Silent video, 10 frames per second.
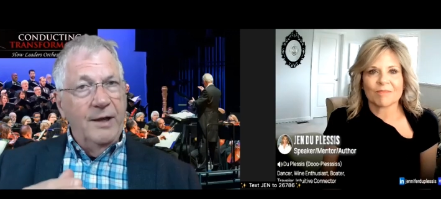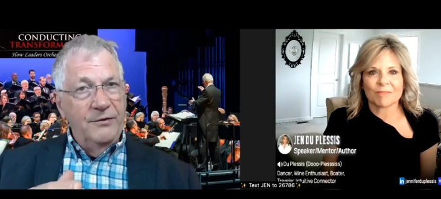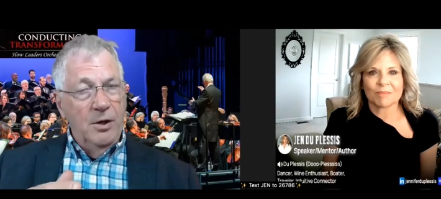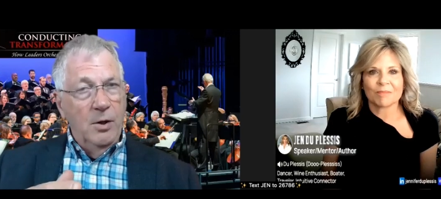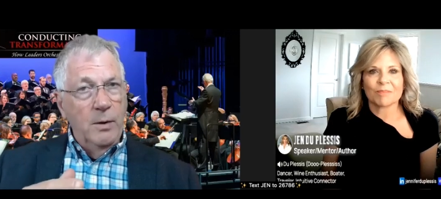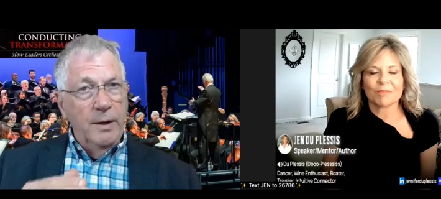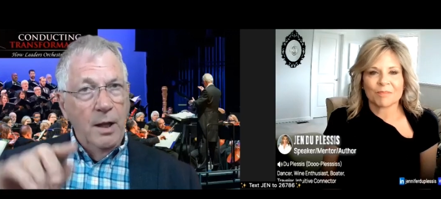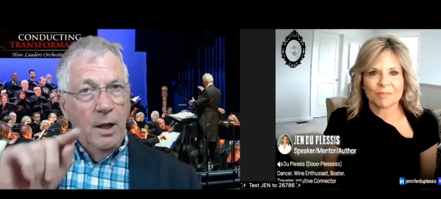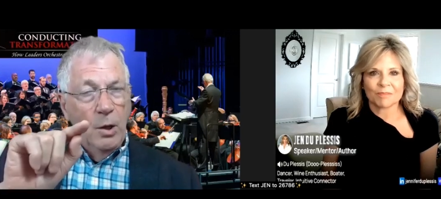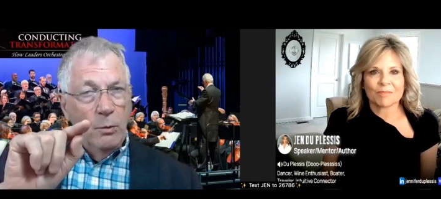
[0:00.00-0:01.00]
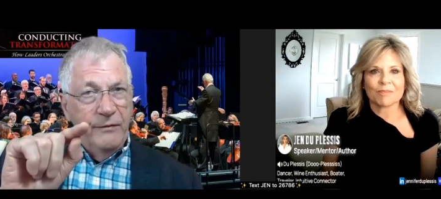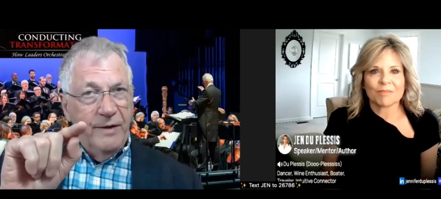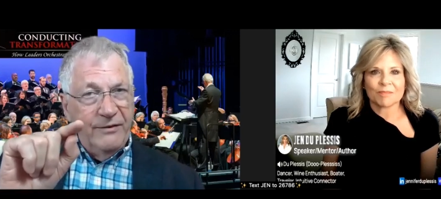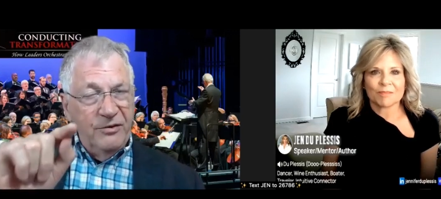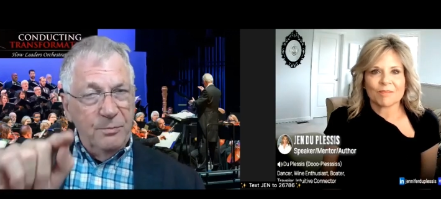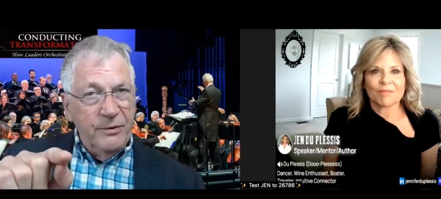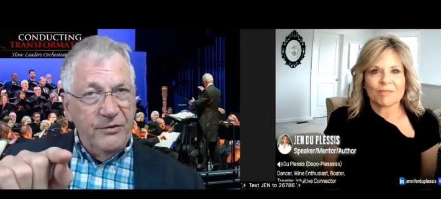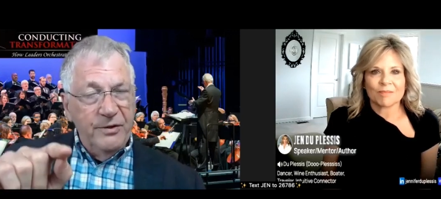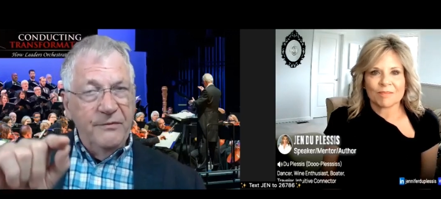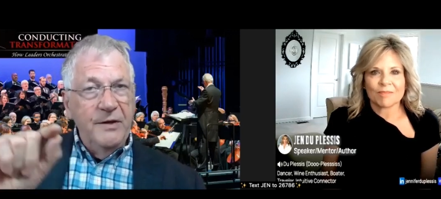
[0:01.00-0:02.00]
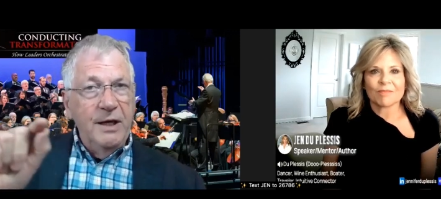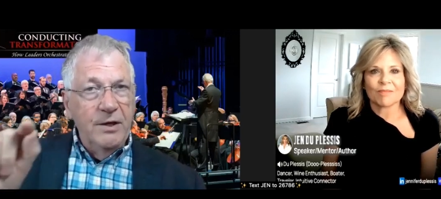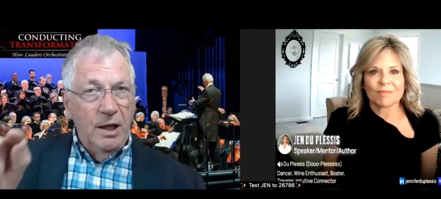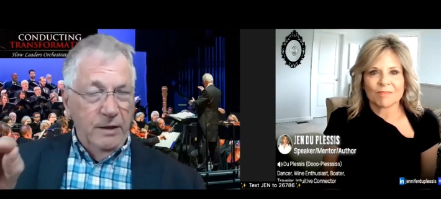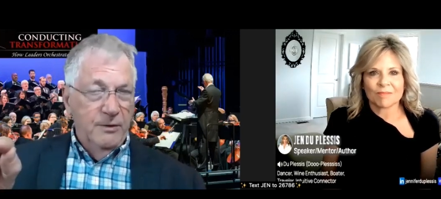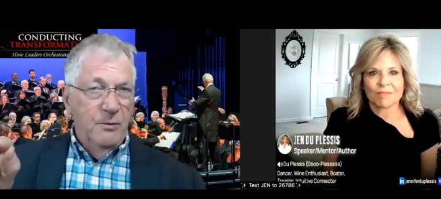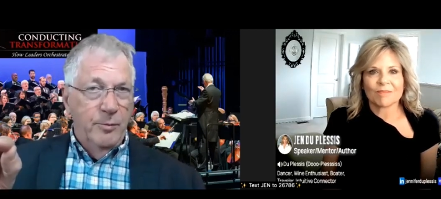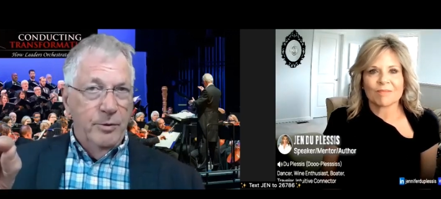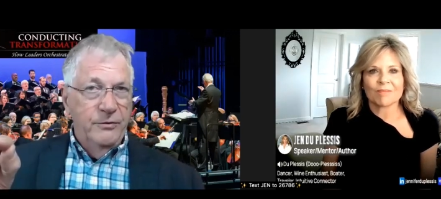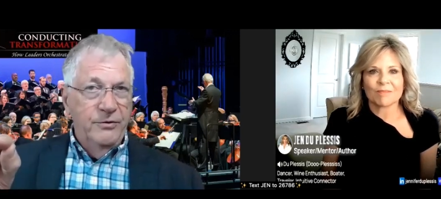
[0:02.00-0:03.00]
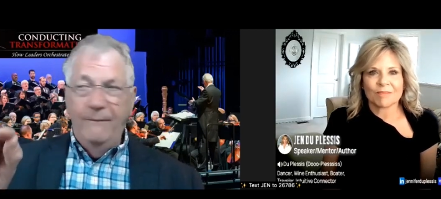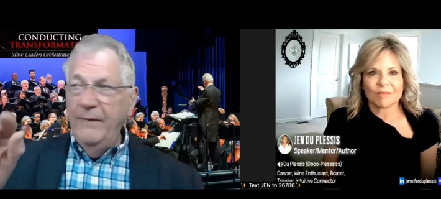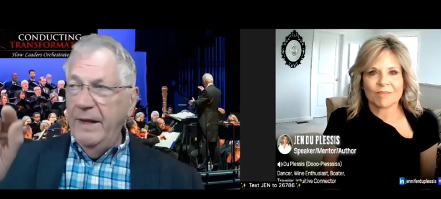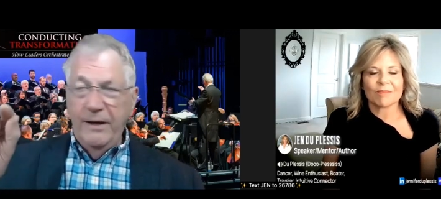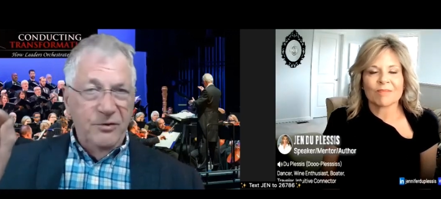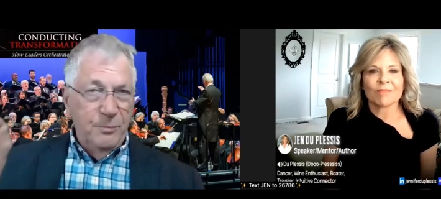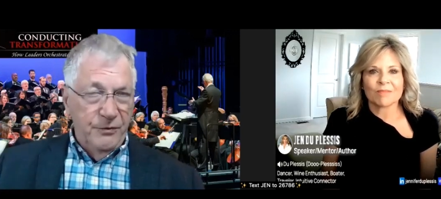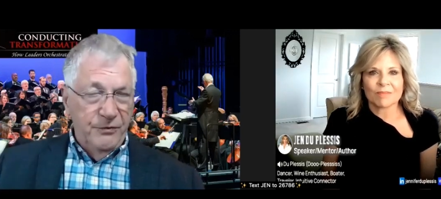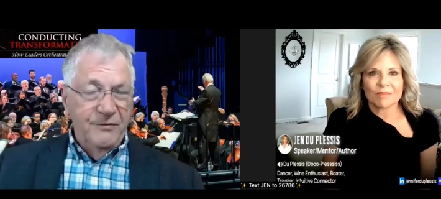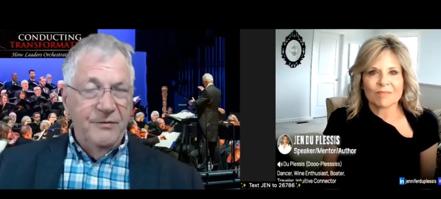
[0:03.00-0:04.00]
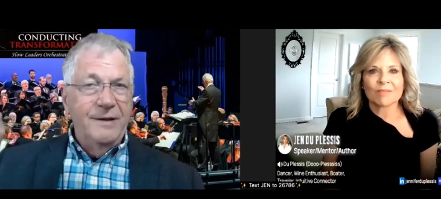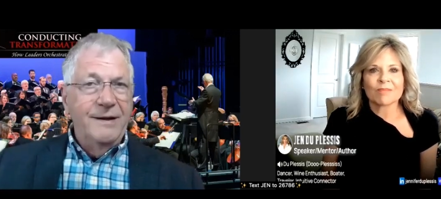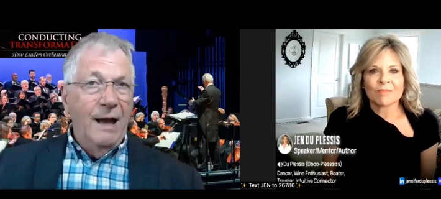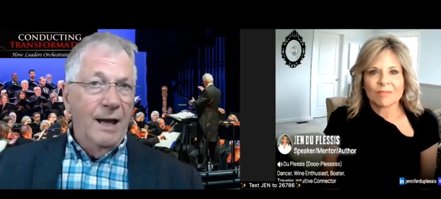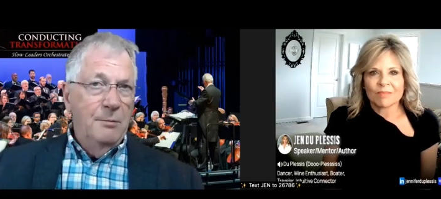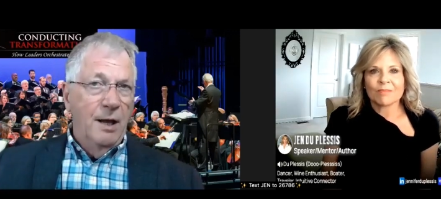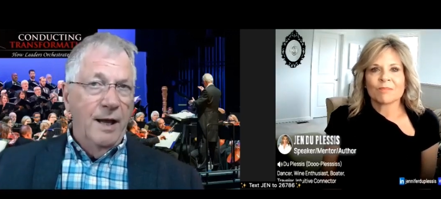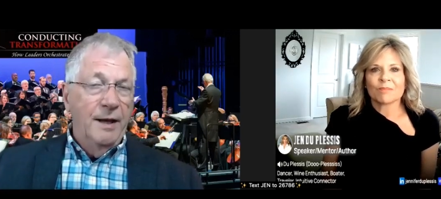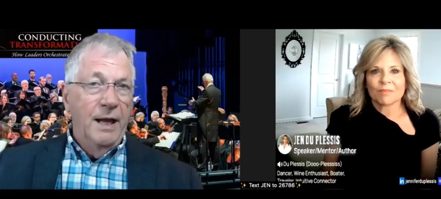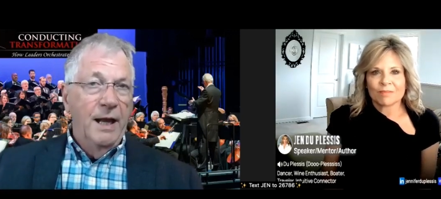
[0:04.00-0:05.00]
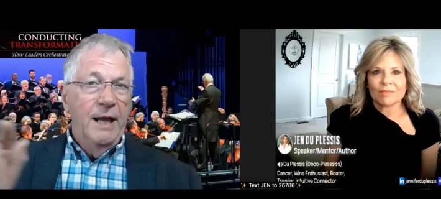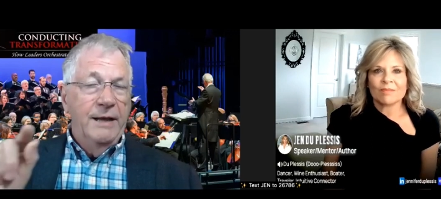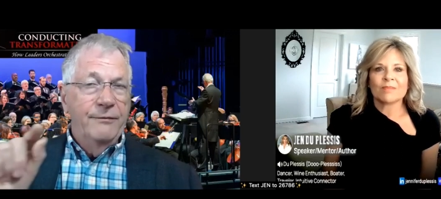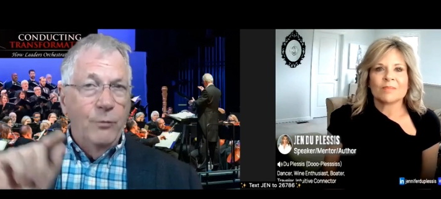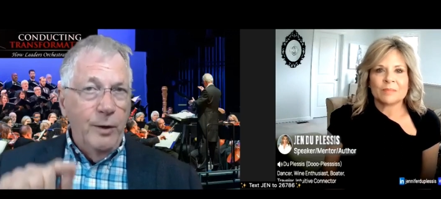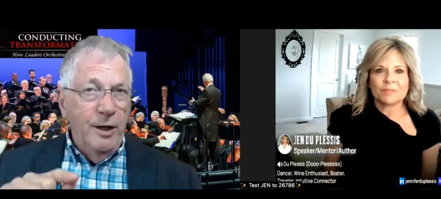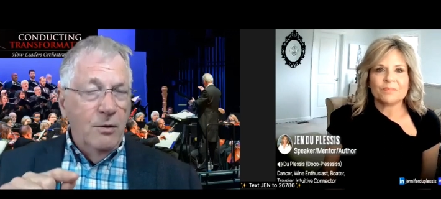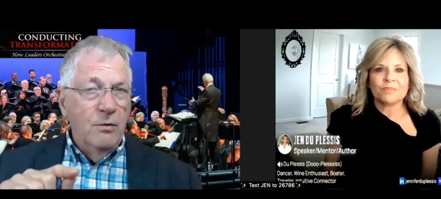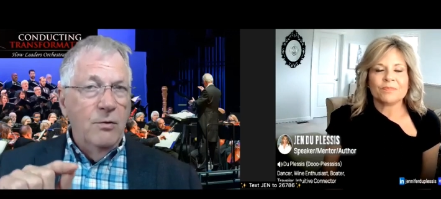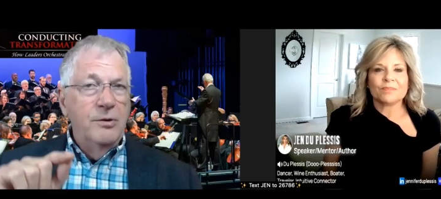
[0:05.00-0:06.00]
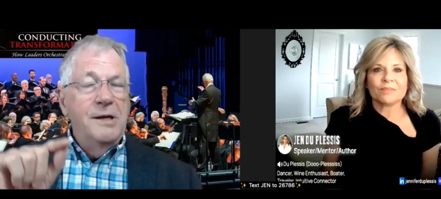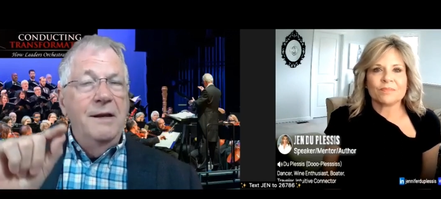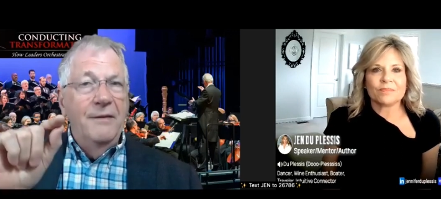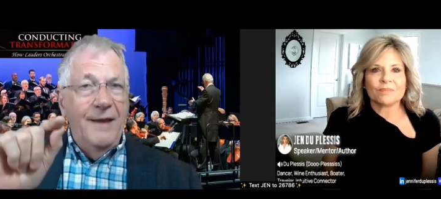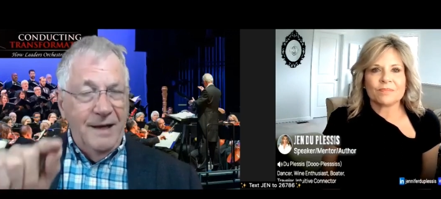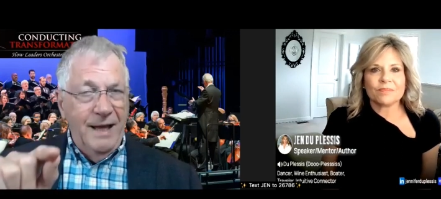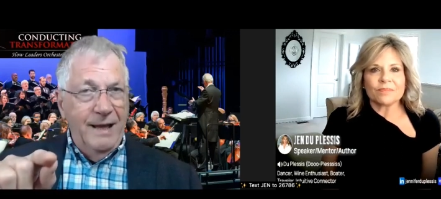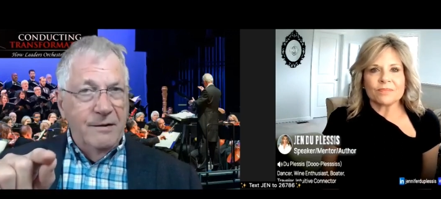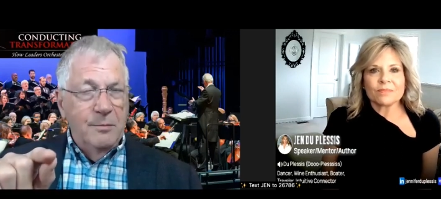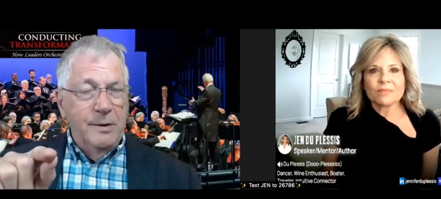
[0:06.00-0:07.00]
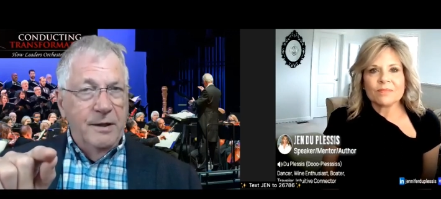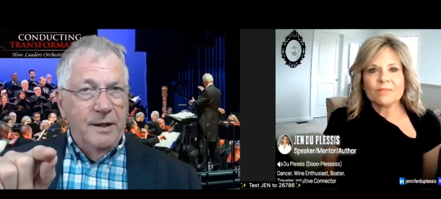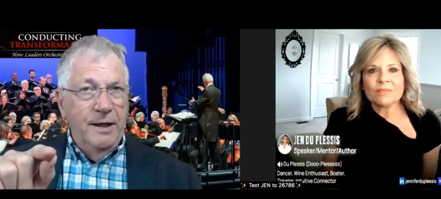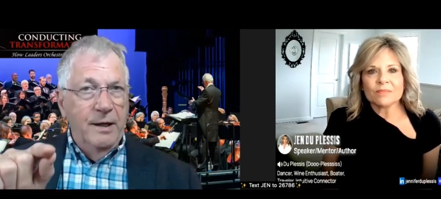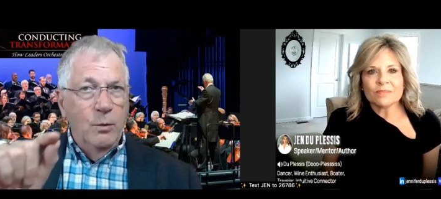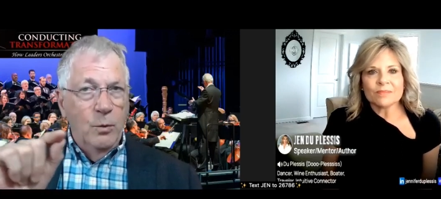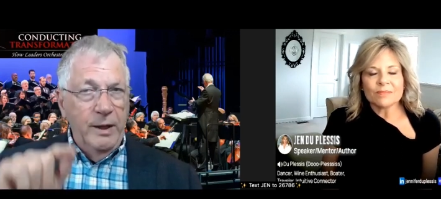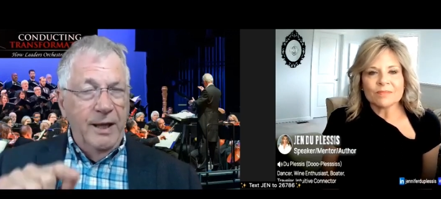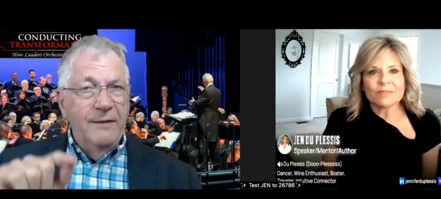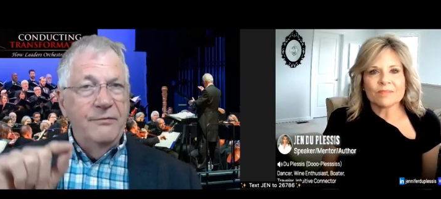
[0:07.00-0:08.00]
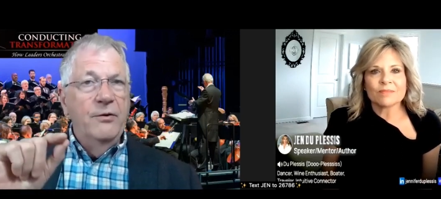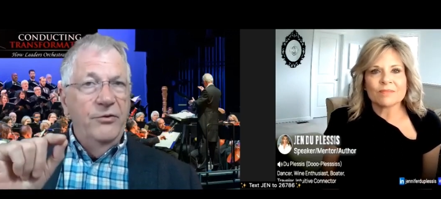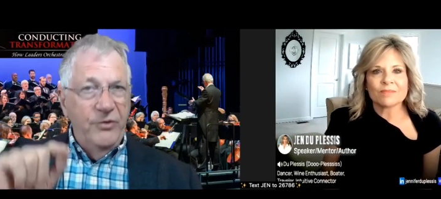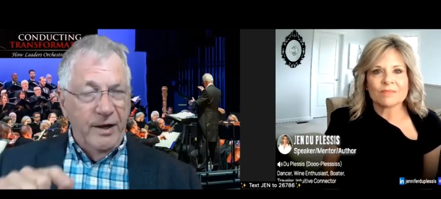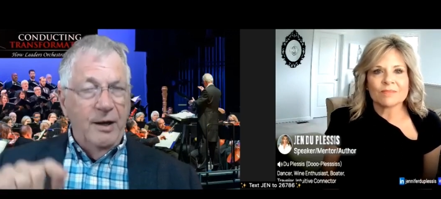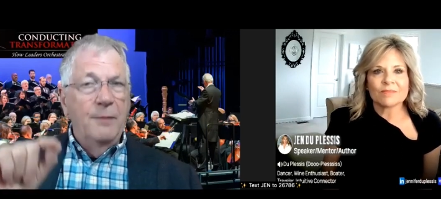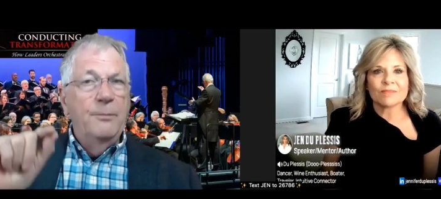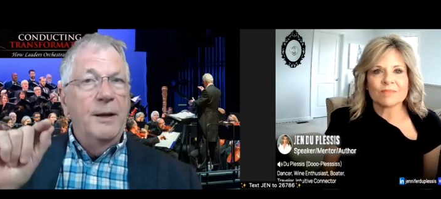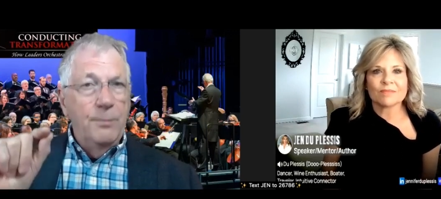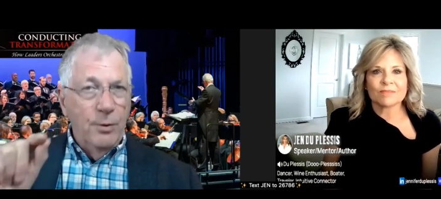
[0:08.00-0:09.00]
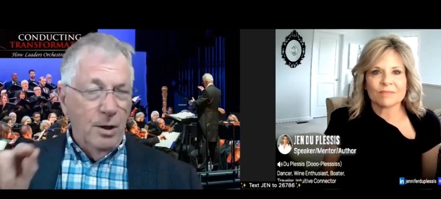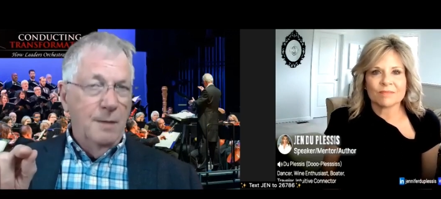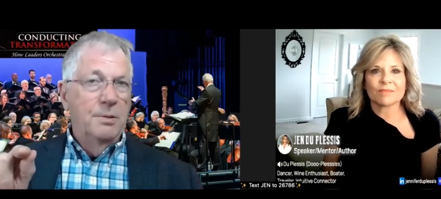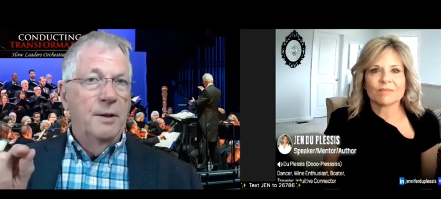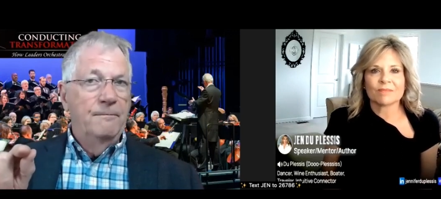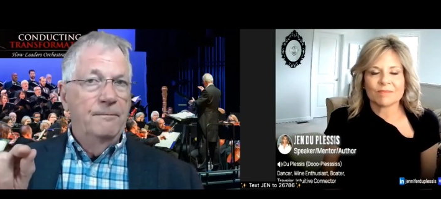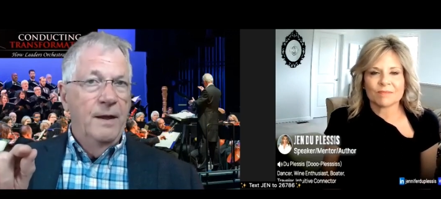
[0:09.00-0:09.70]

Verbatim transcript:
Speaker 1: how's it going we've got specific deliverables in a specific timeline if we don't create that accountability we have set up a problem